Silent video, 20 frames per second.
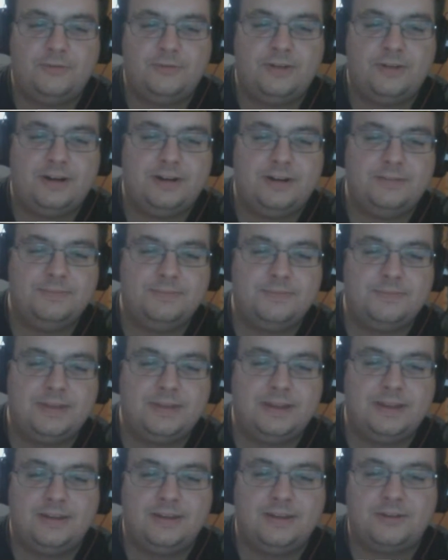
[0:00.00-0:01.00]
so far,
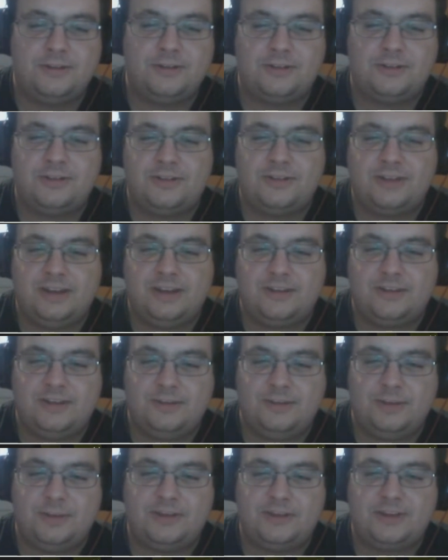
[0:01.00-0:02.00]
so it
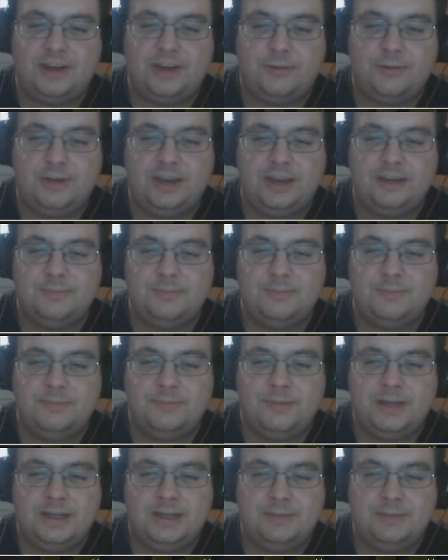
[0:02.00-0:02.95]
feels a little bit scary.